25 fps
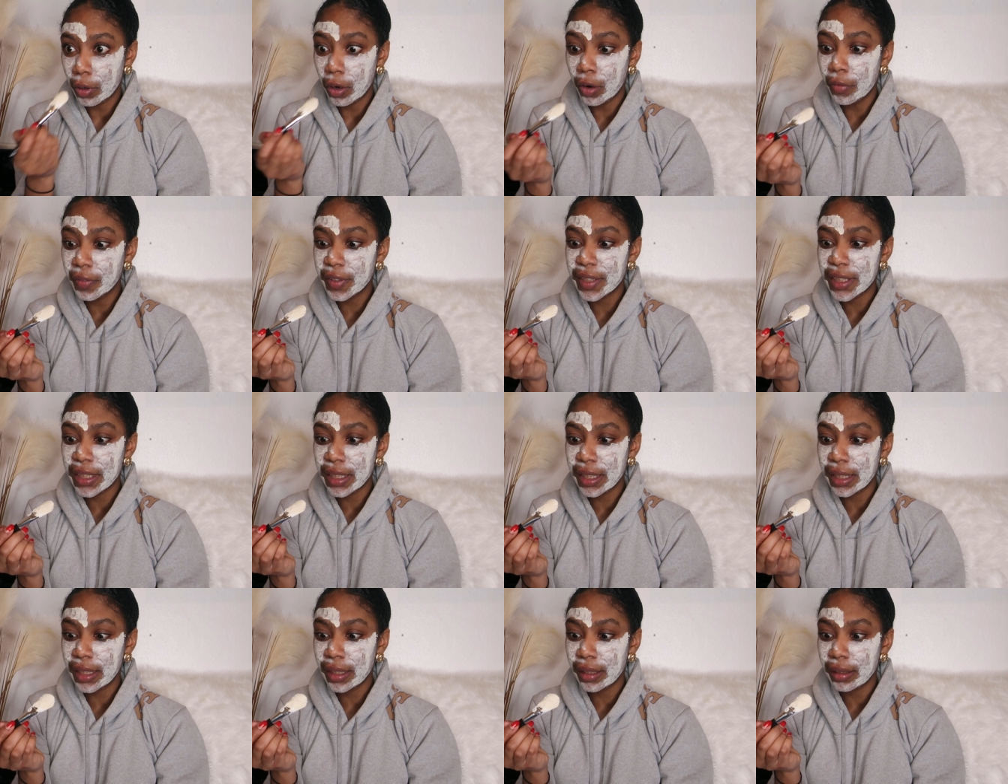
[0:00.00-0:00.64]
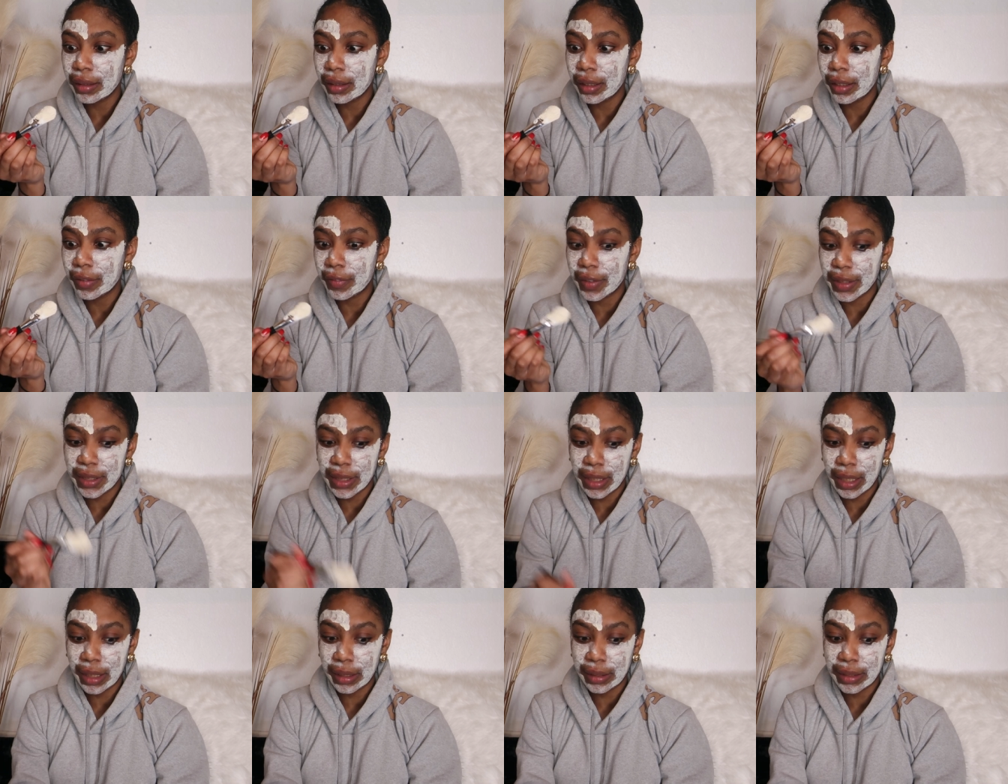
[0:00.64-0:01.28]
Obviously, if
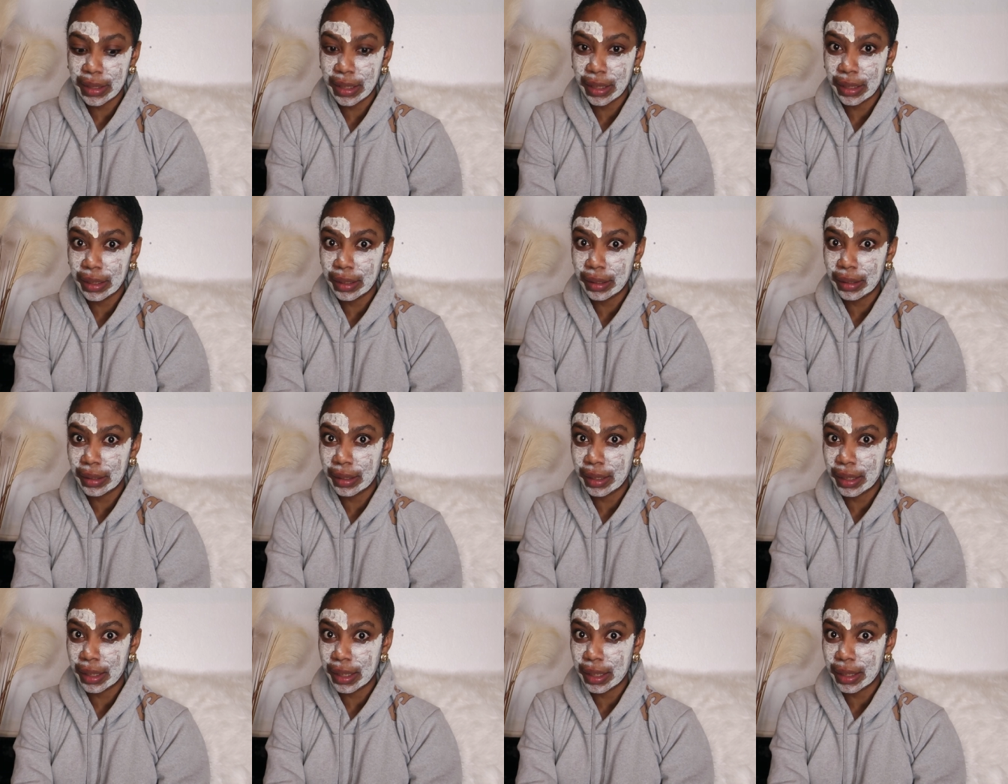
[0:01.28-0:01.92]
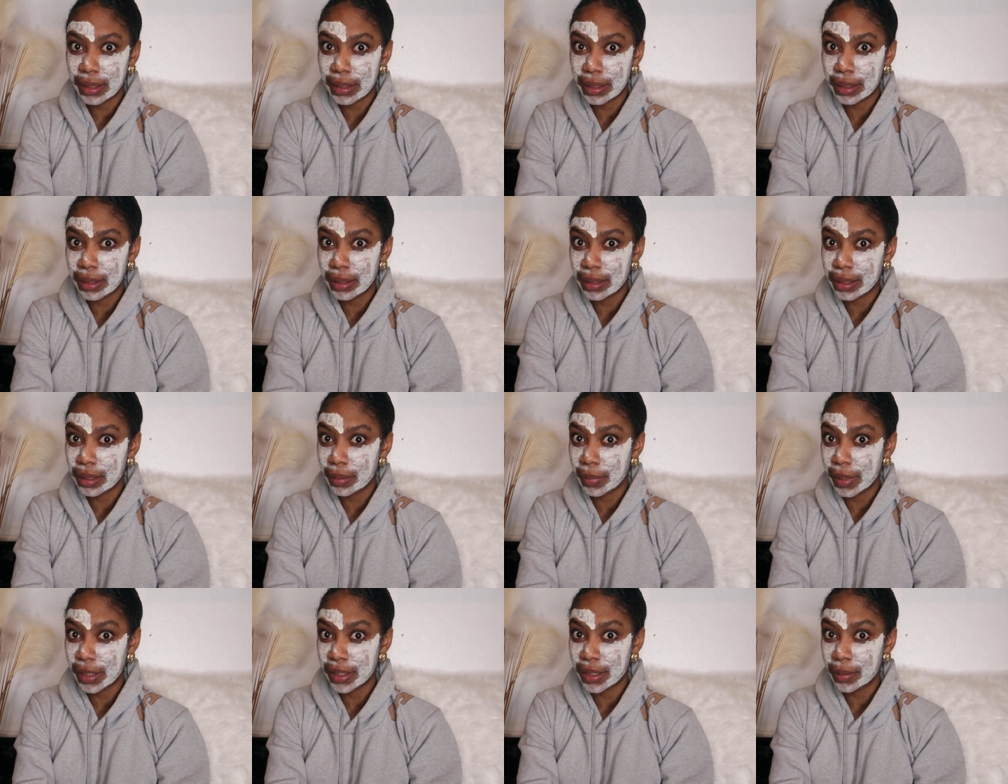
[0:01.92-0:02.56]
it's like tingling like cousin,
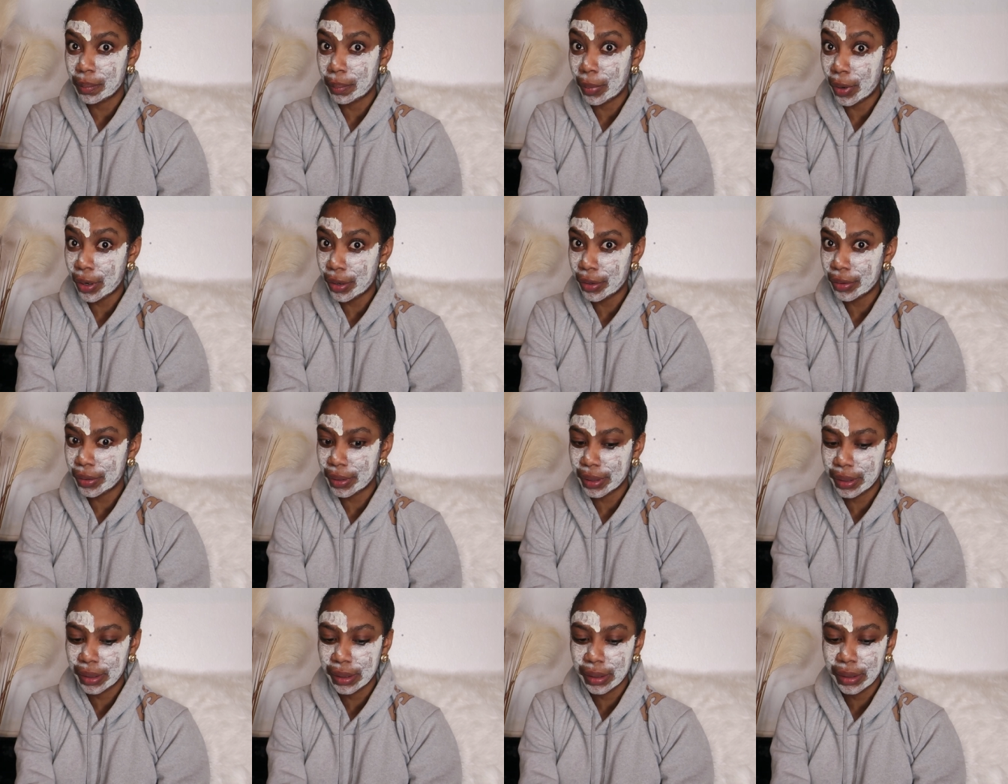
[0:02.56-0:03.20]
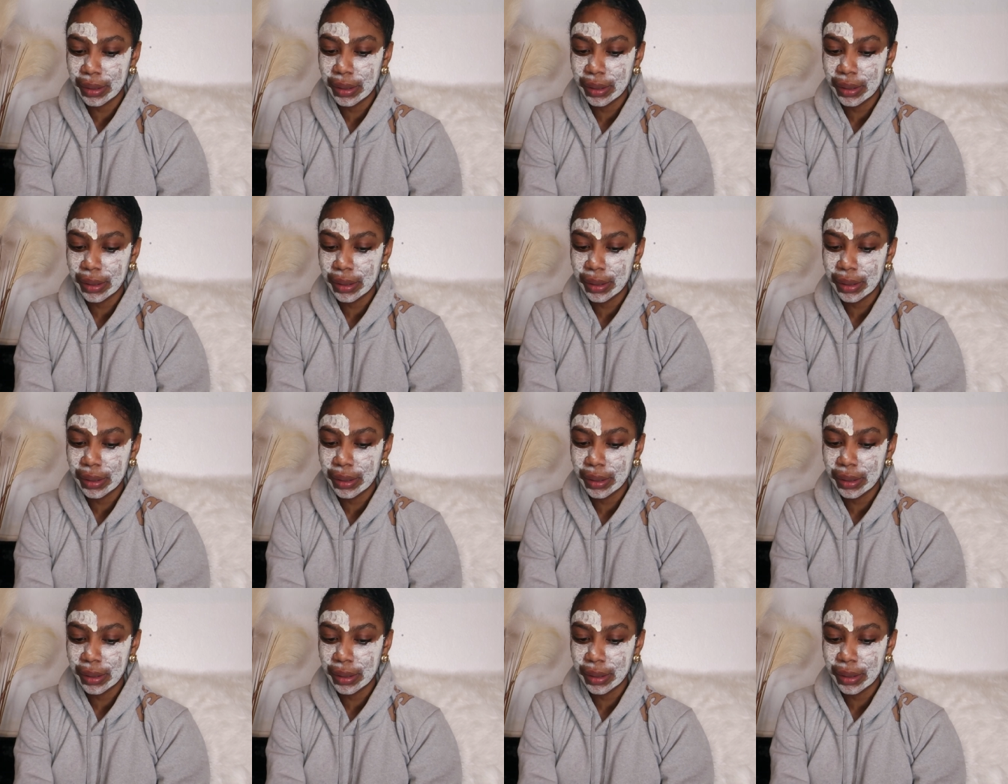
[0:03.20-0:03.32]
it's about to burn.